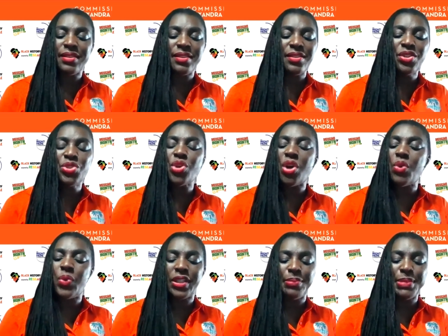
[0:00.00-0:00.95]
you don't
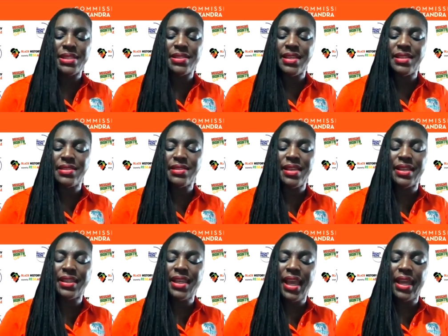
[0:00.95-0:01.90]
want to miss this.
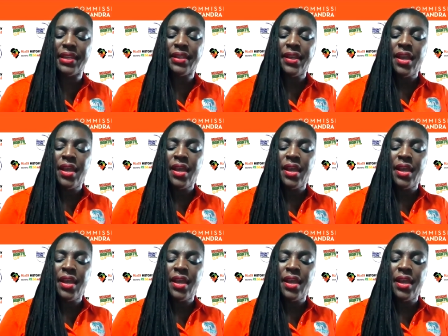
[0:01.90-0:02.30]
Again,